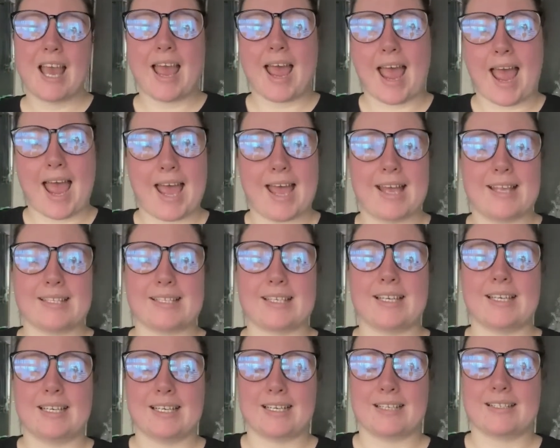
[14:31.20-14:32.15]
and
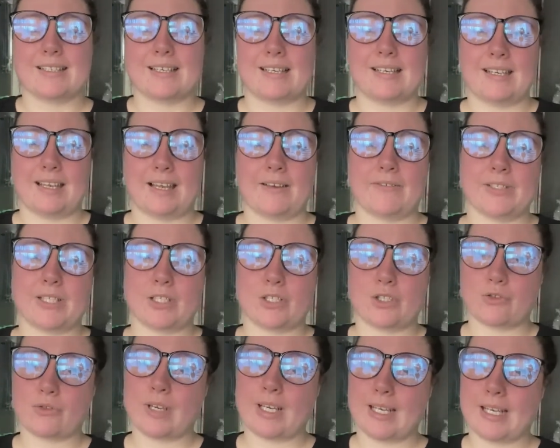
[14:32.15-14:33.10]
Lisa loves
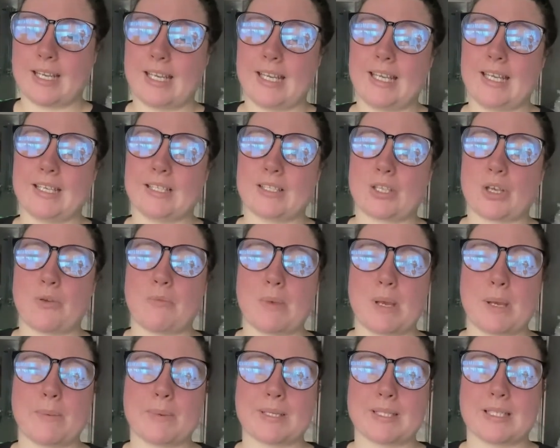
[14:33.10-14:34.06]
Strictly, so me
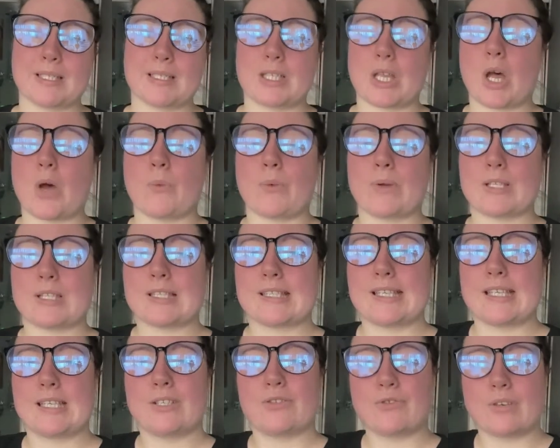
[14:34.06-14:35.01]
and my sister went to
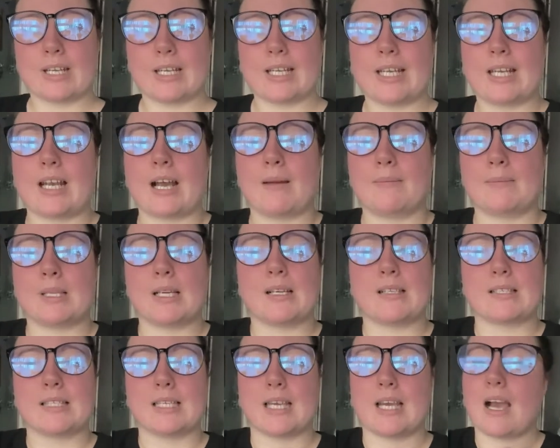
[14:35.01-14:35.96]
see Strictly Come
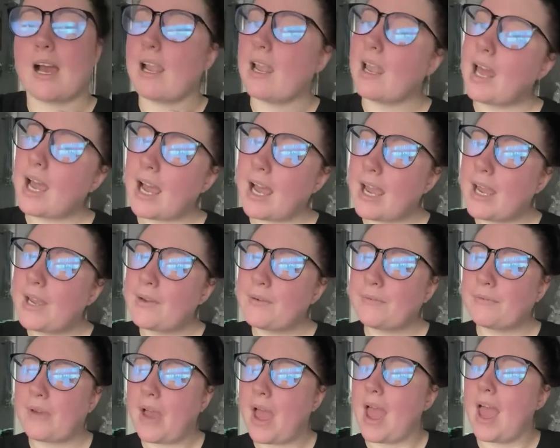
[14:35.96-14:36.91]
Dancing
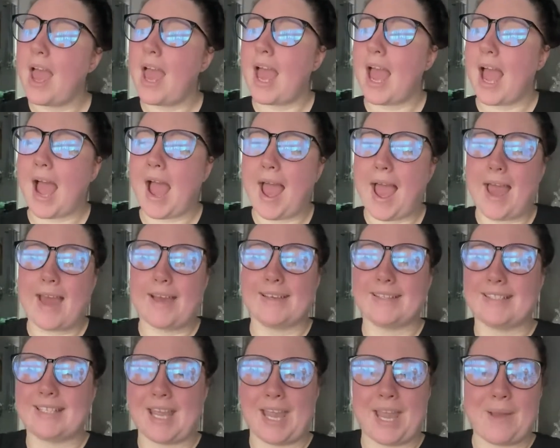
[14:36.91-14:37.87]
live,
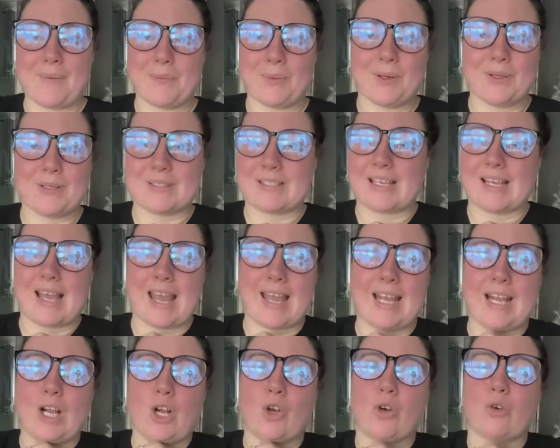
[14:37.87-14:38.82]
and it was
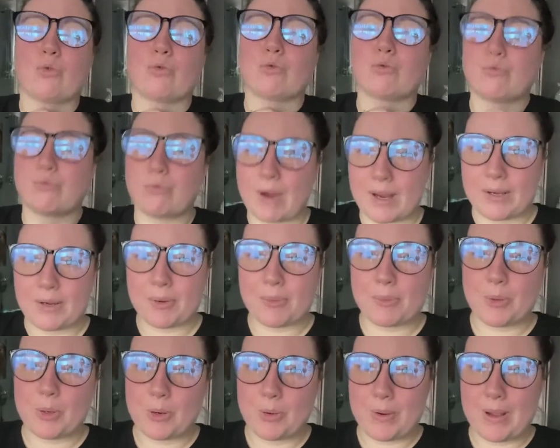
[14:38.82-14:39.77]

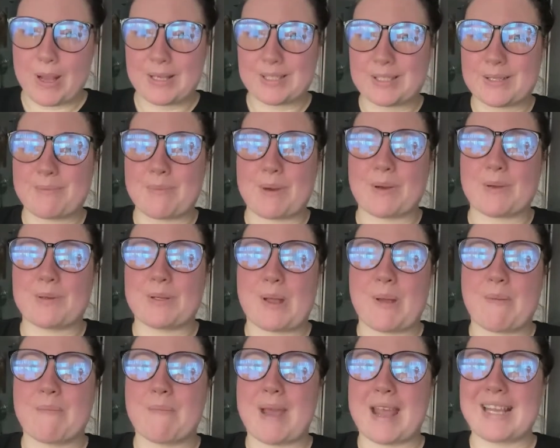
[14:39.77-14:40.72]
incredible. It's the most
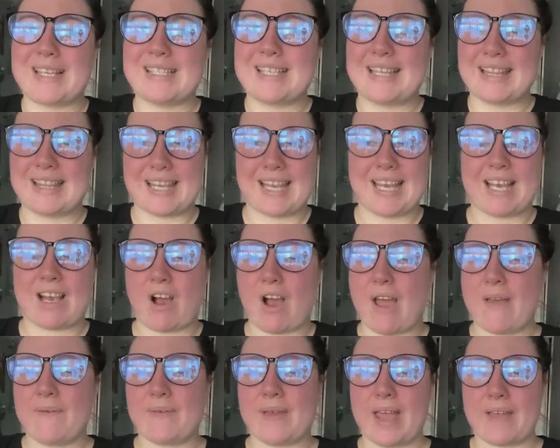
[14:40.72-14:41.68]
amazing thing
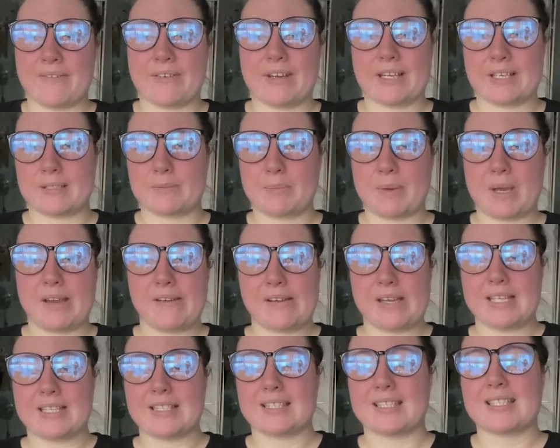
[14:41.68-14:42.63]
I've ever
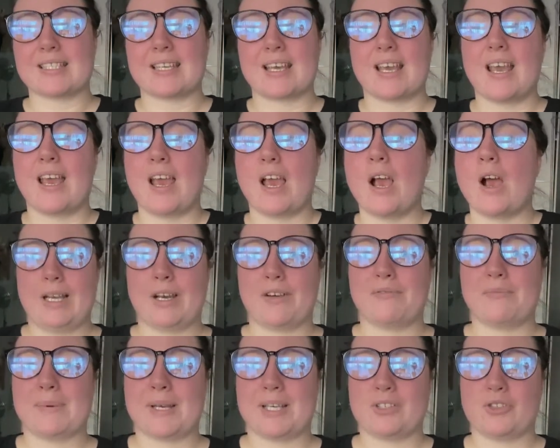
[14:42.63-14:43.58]
experienced. I love
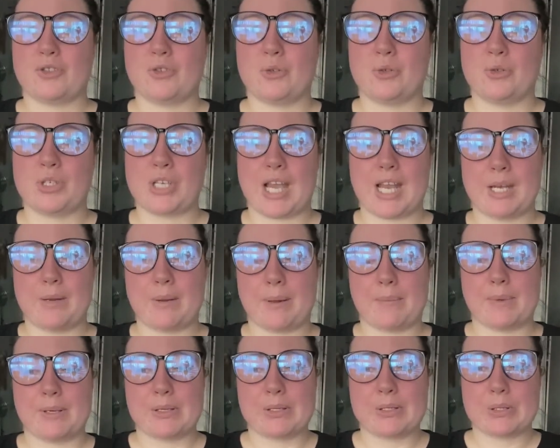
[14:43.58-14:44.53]
Max George anyway
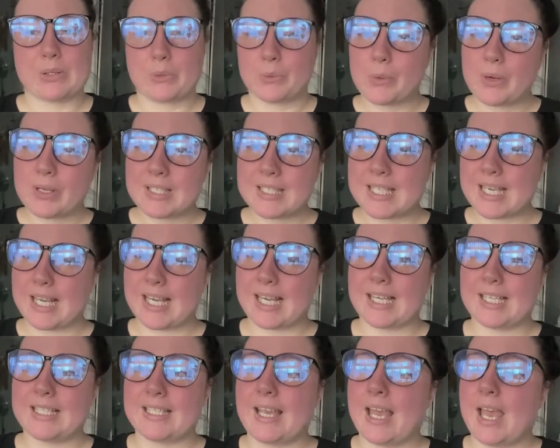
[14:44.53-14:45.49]
because of The
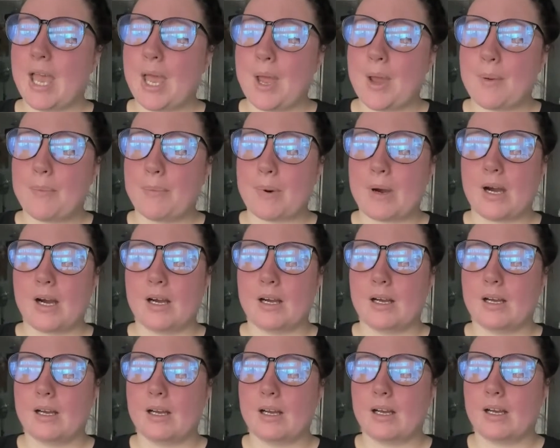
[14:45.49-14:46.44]
Wanted, but
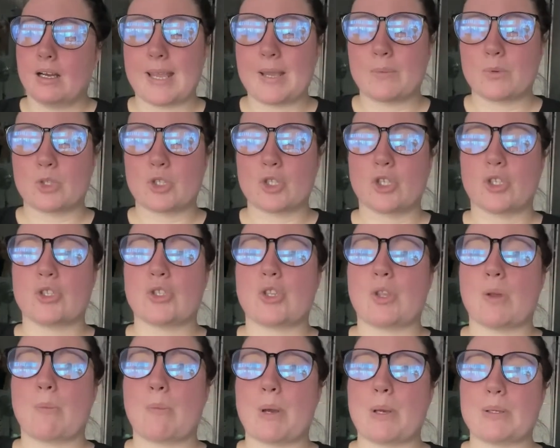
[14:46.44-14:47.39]
it was just
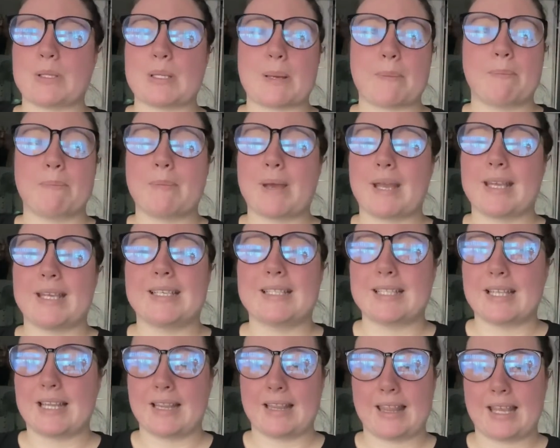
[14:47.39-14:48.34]
the most
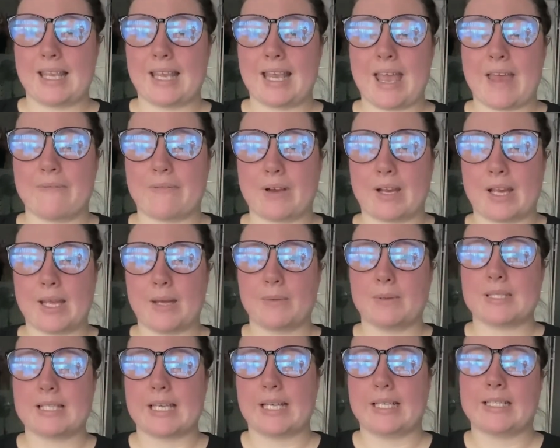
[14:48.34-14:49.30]
amazing thing ever. It
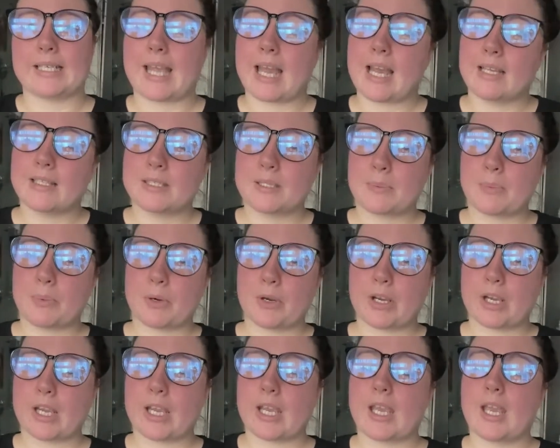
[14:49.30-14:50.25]
was in
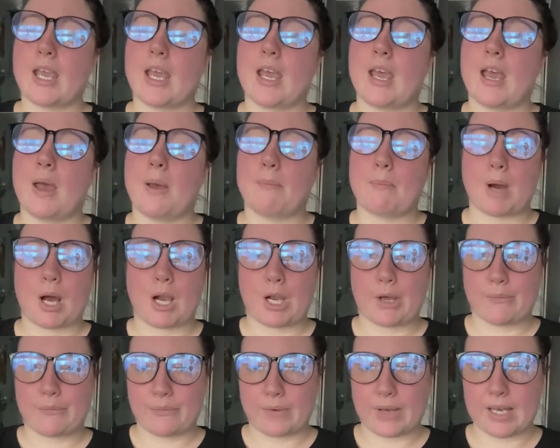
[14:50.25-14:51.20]
Canterbury Milo
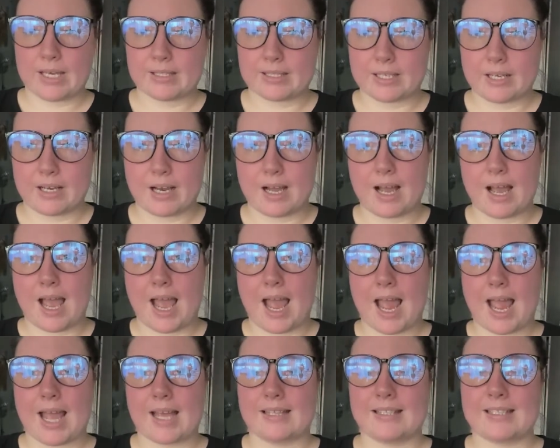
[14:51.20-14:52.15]
Theatre,
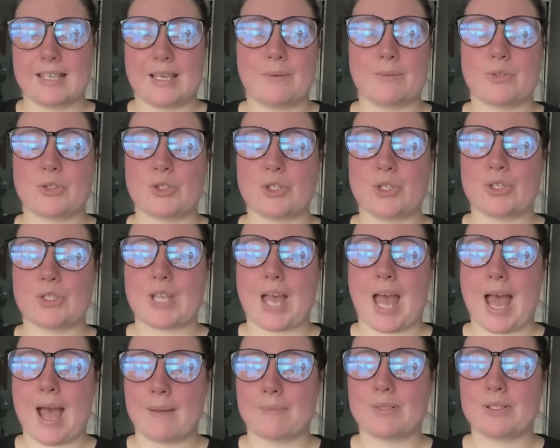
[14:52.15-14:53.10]
and it was just
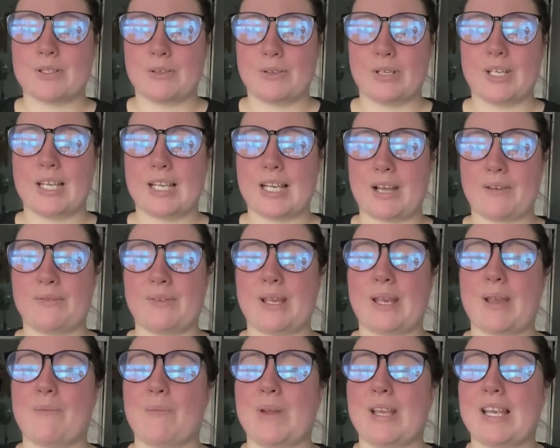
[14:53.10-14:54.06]
absolutely lovely,
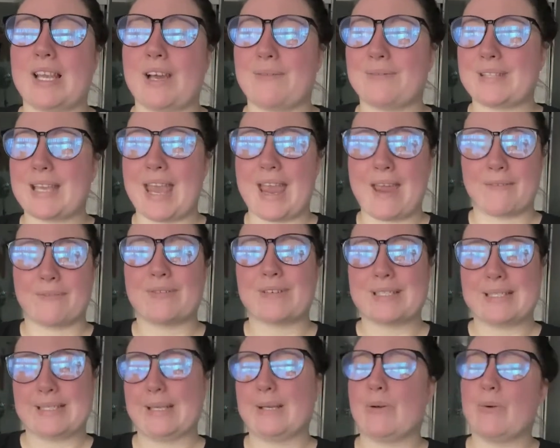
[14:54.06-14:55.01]
and we loved every
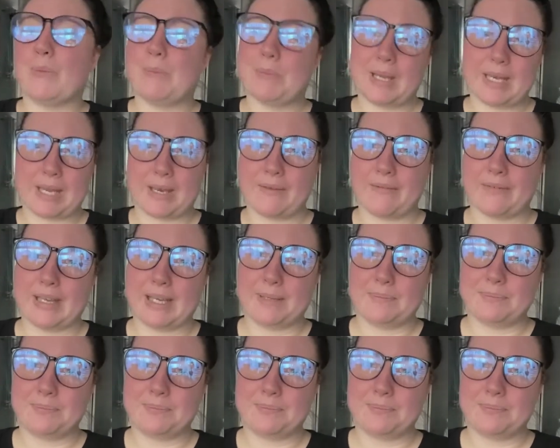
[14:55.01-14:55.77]
single minute of it.